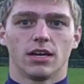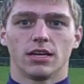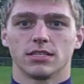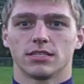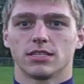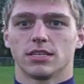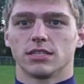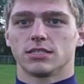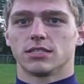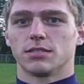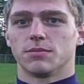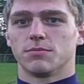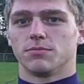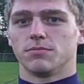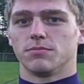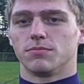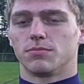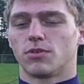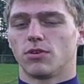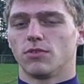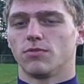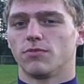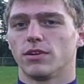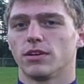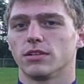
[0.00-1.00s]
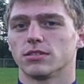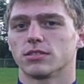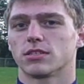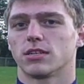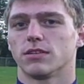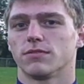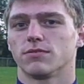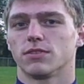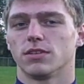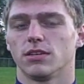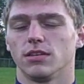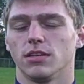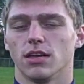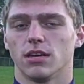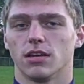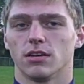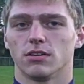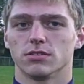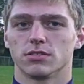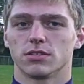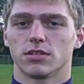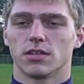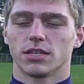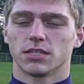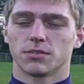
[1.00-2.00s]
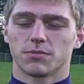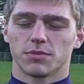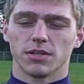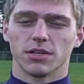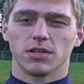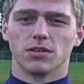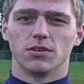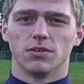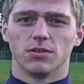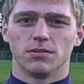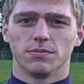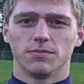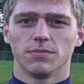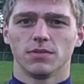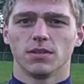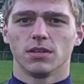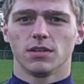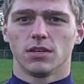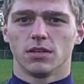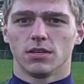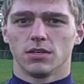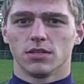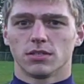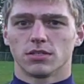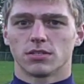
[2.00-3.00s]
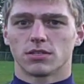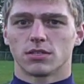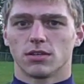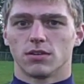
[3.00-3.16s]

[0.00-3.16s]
I sent some profile stuff to Yale, so that's pretty cool. So